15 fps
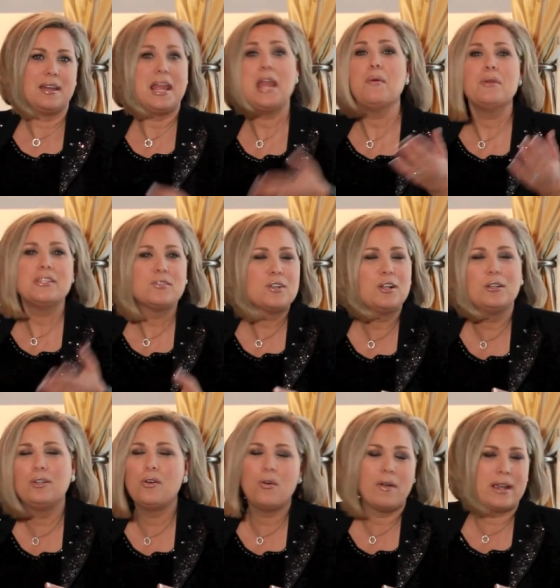It was
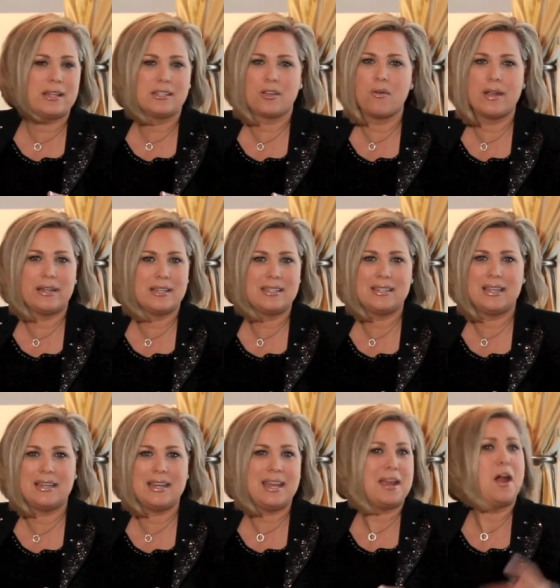glorious going to
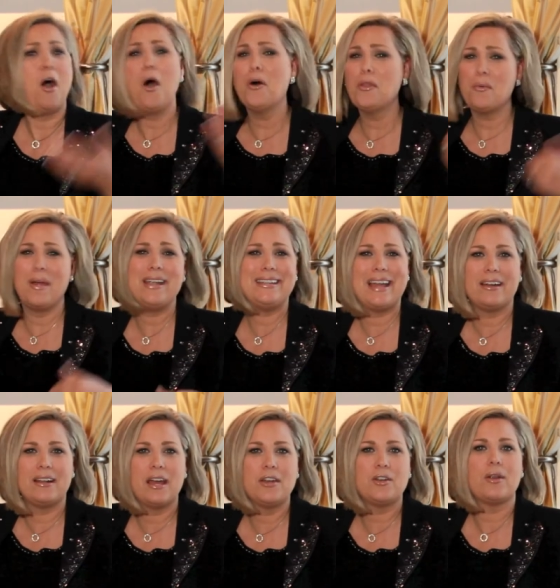Sydney, all the way
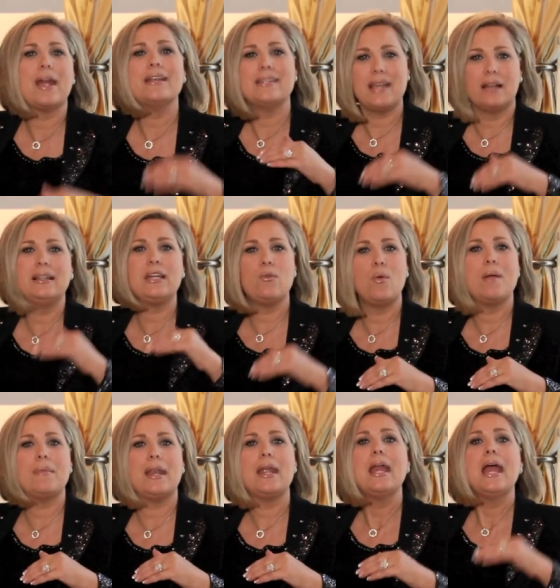down under, and telling
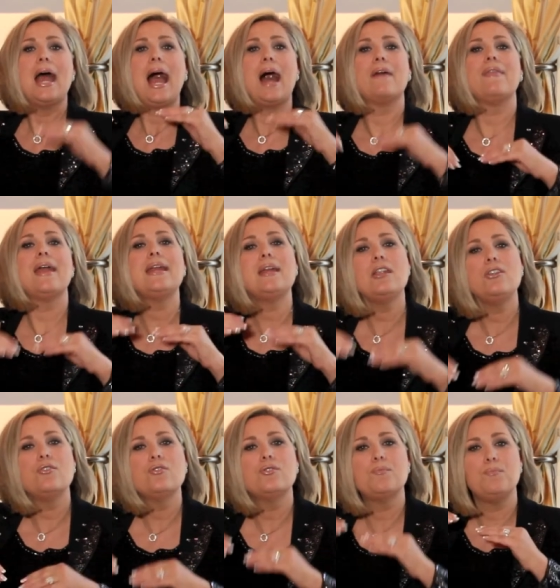women how they can
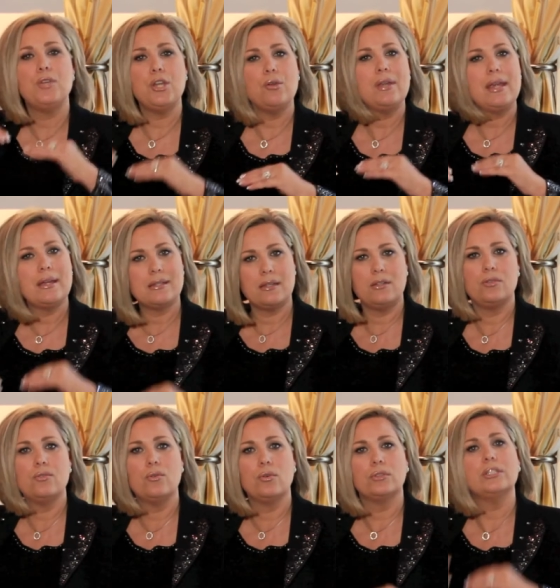use beauty as a
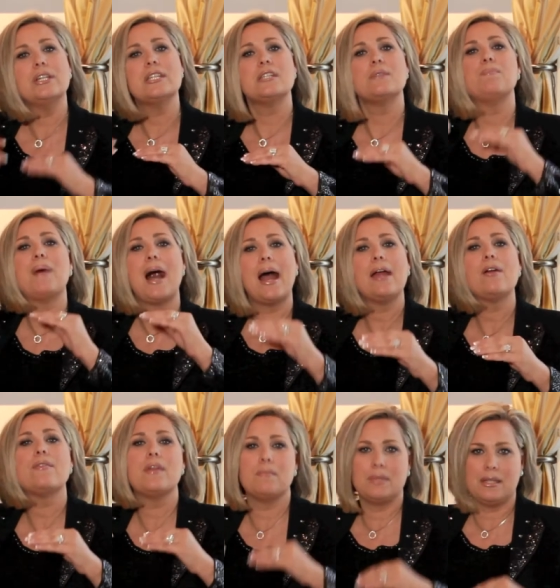tool to inspire
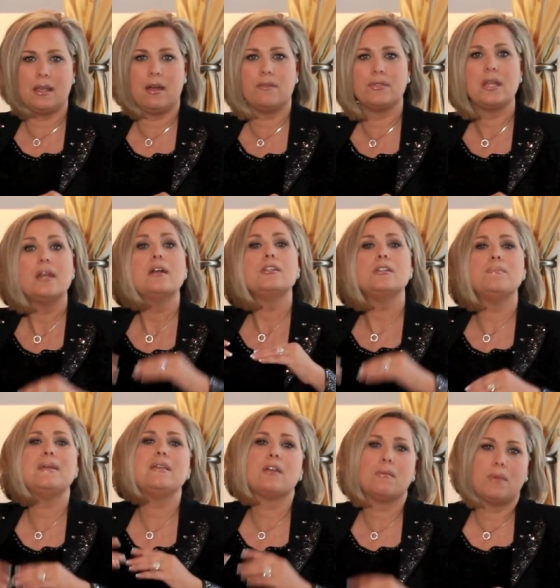themselves to
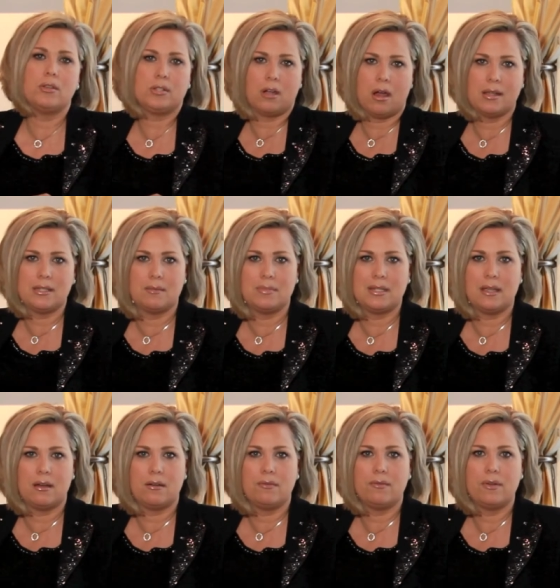be their most awesome
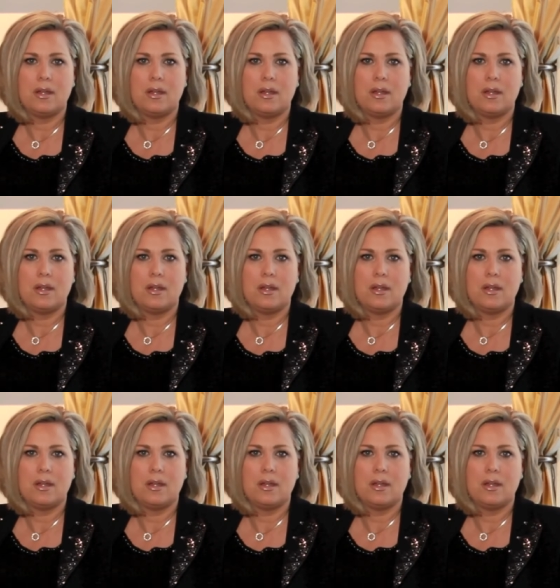self.